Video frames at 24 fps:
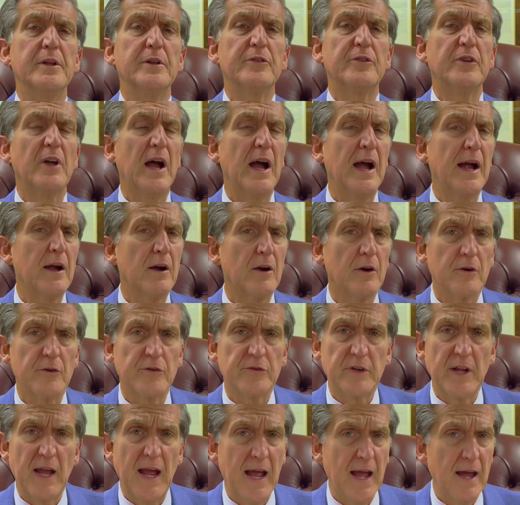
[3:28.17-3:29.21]

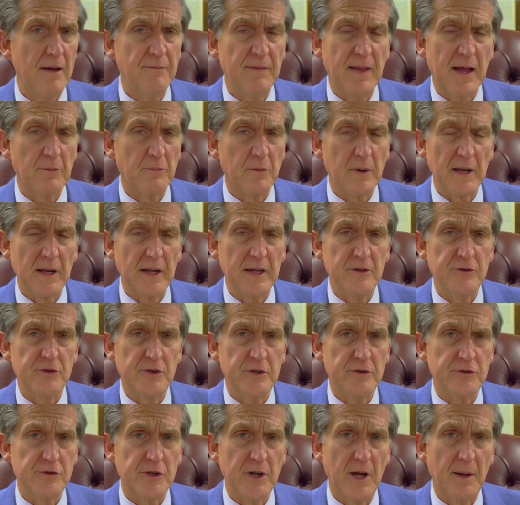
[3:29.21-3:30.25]
desires to have that
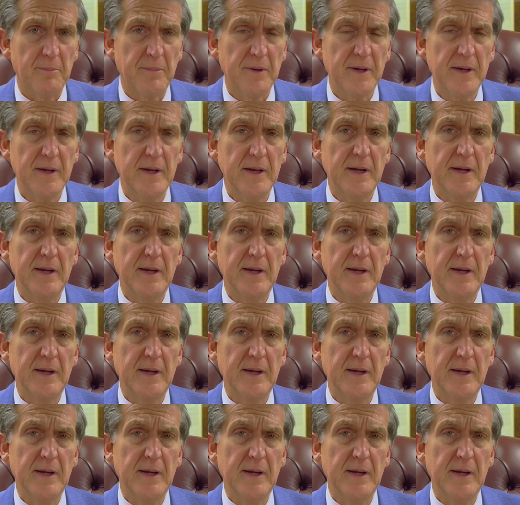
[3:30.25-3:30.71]
relationship.